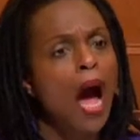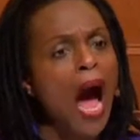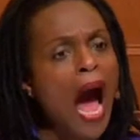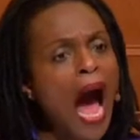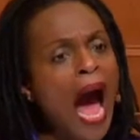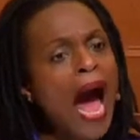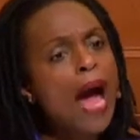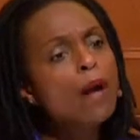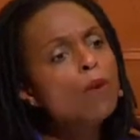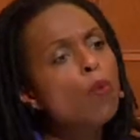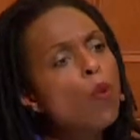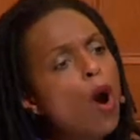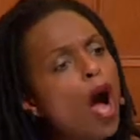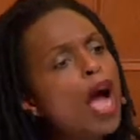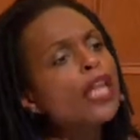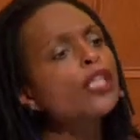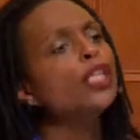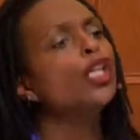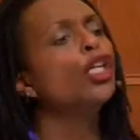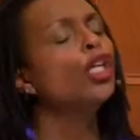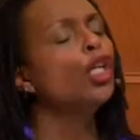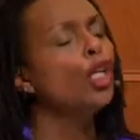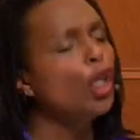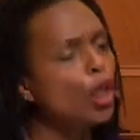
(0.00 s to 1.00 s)
I
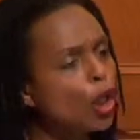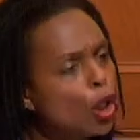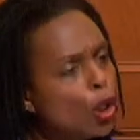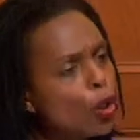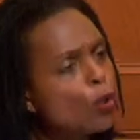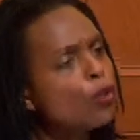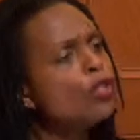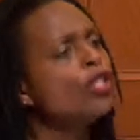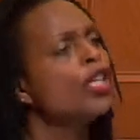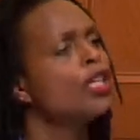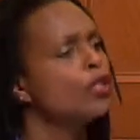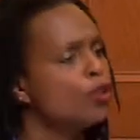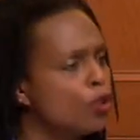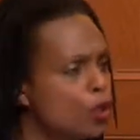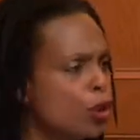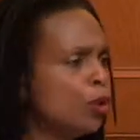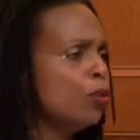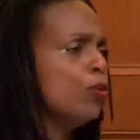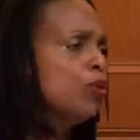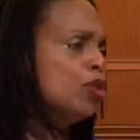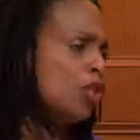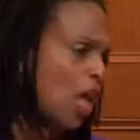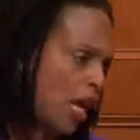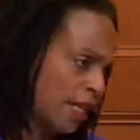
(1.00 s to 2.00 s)
want you to
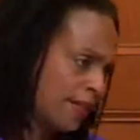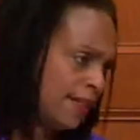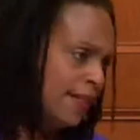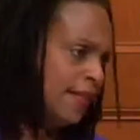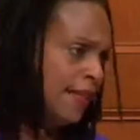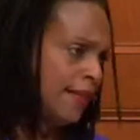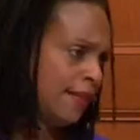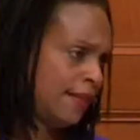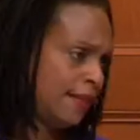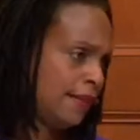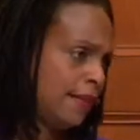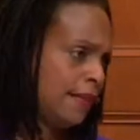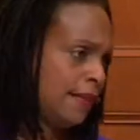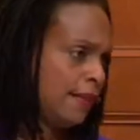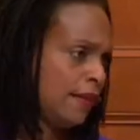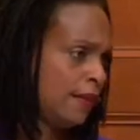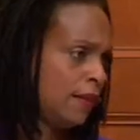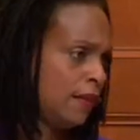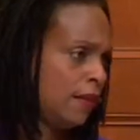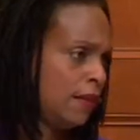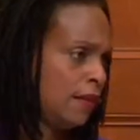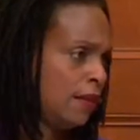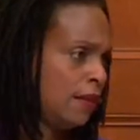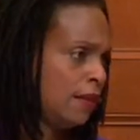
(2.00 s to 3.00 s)
do justice.
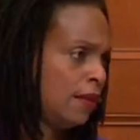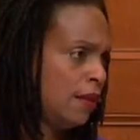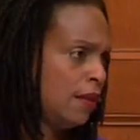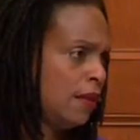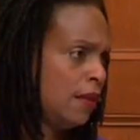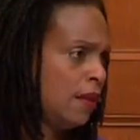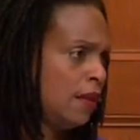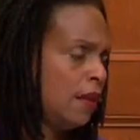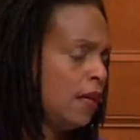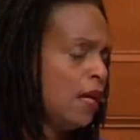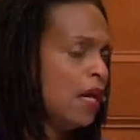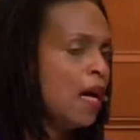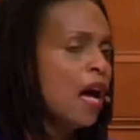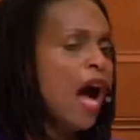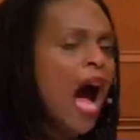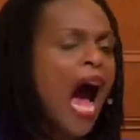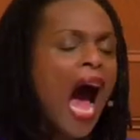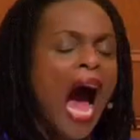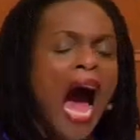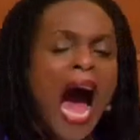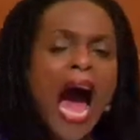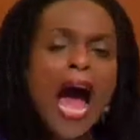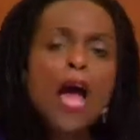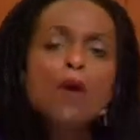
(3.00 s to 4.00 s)

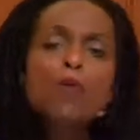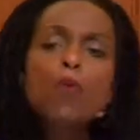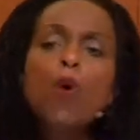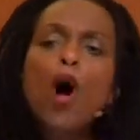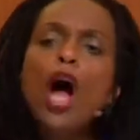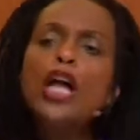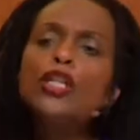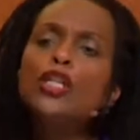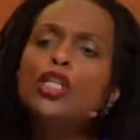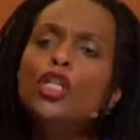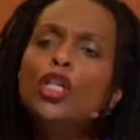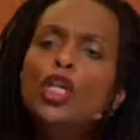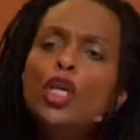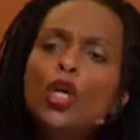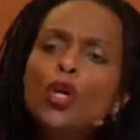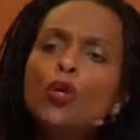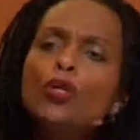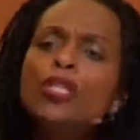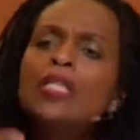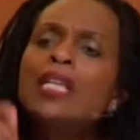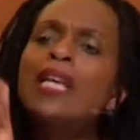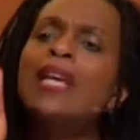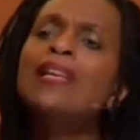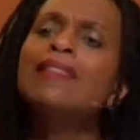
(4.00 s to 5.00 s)
I want
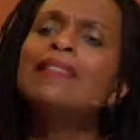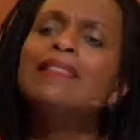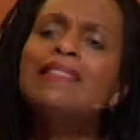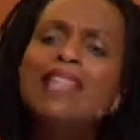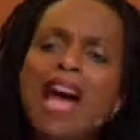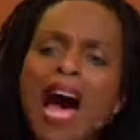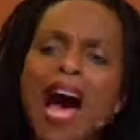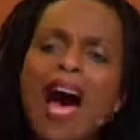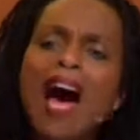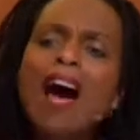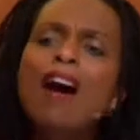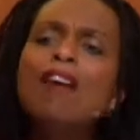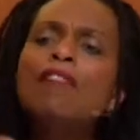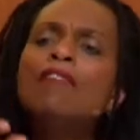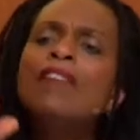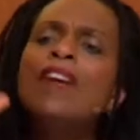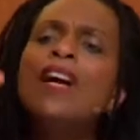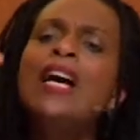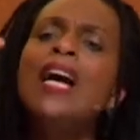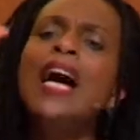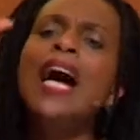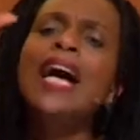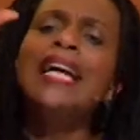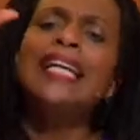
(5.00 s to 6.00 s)
you to love
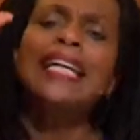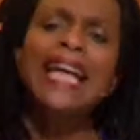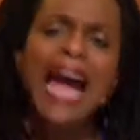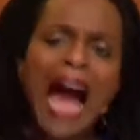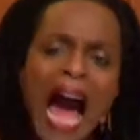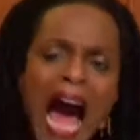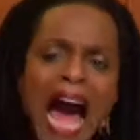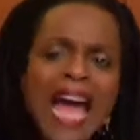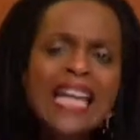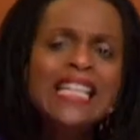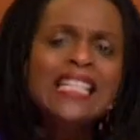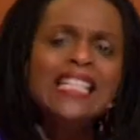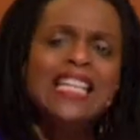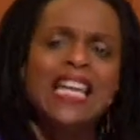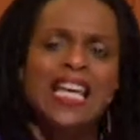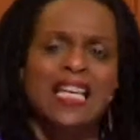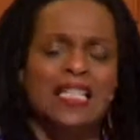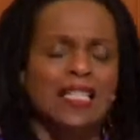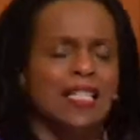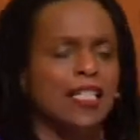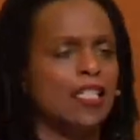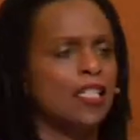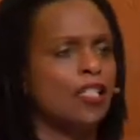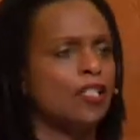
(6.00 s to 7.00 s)

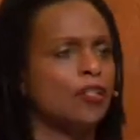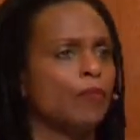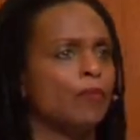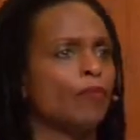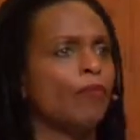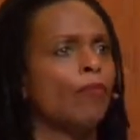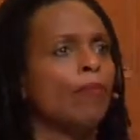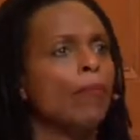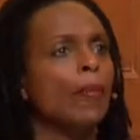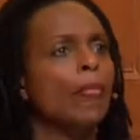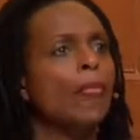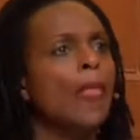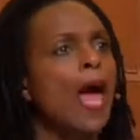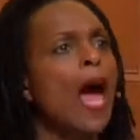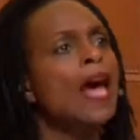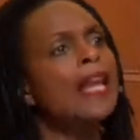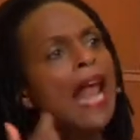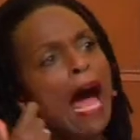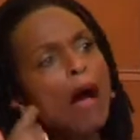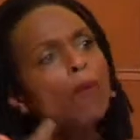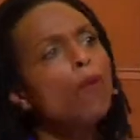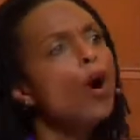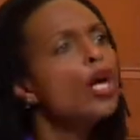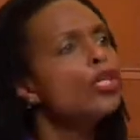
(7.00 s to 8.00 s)
kindness.
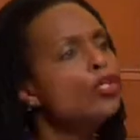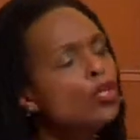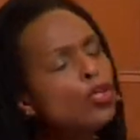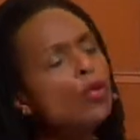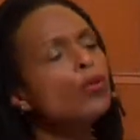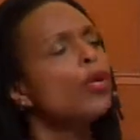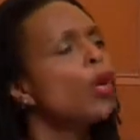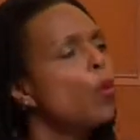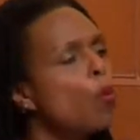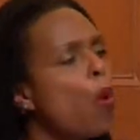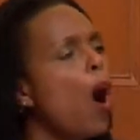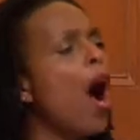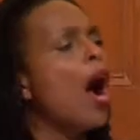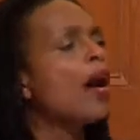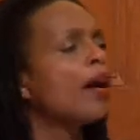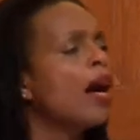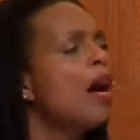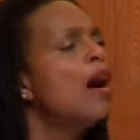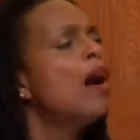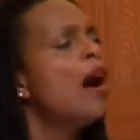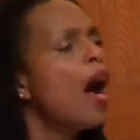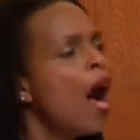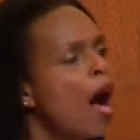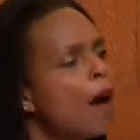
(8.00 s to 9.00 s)
And I want you to walk
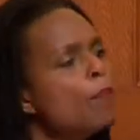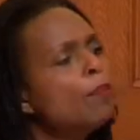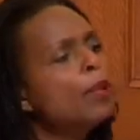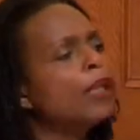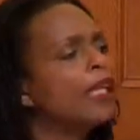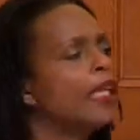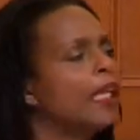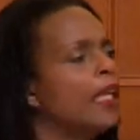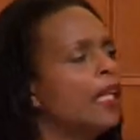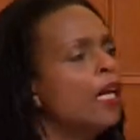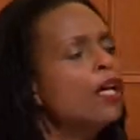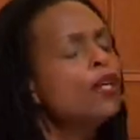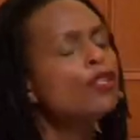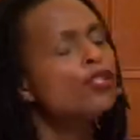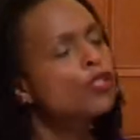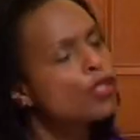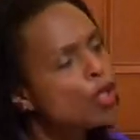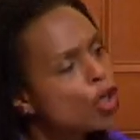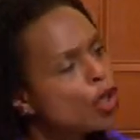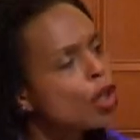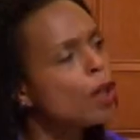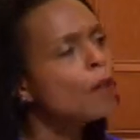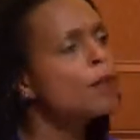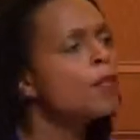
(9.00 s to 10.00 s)
humbly,
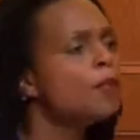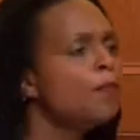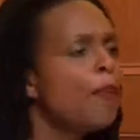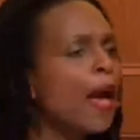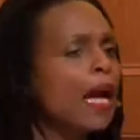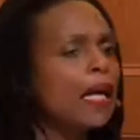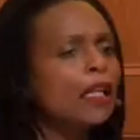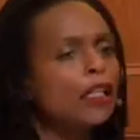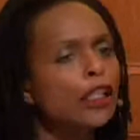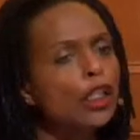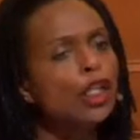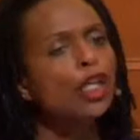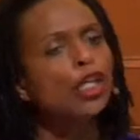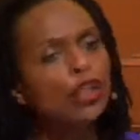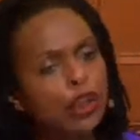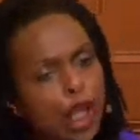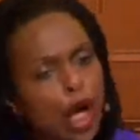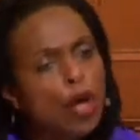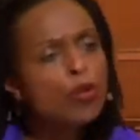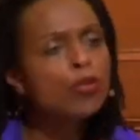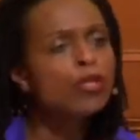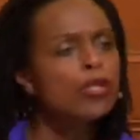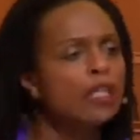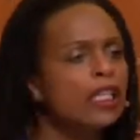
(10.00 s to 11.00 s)
circumspectly,
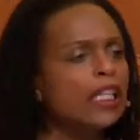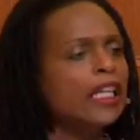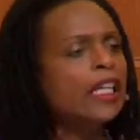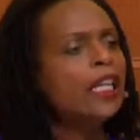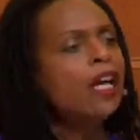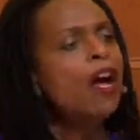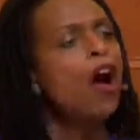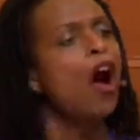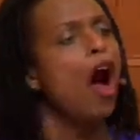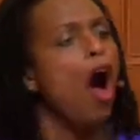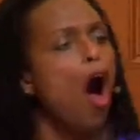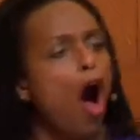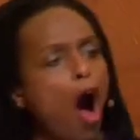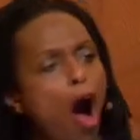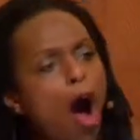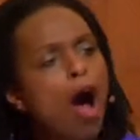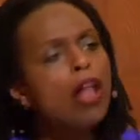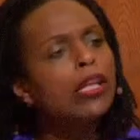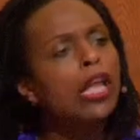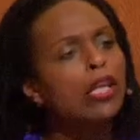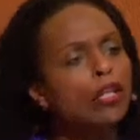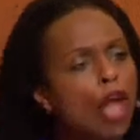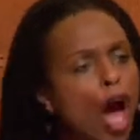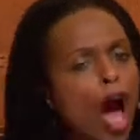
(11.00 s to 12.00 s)
closely,
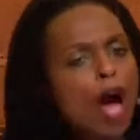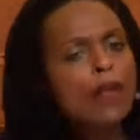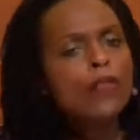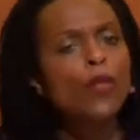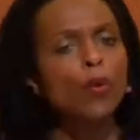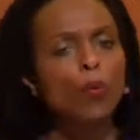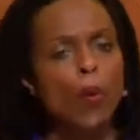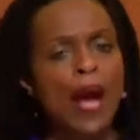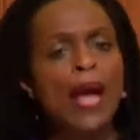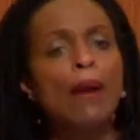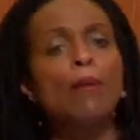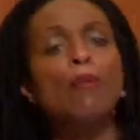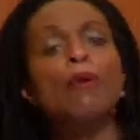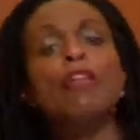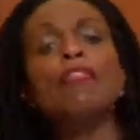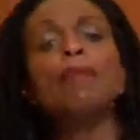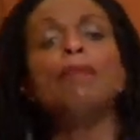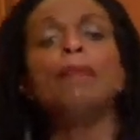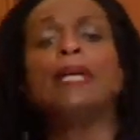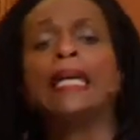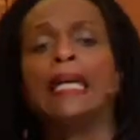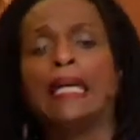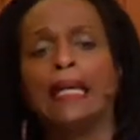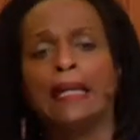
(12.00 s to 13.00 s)
all along the way
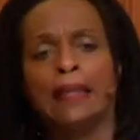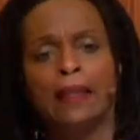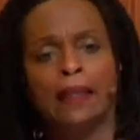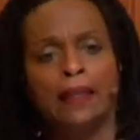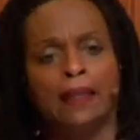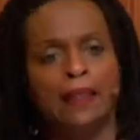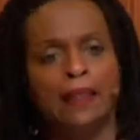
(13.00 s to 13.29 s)
with me.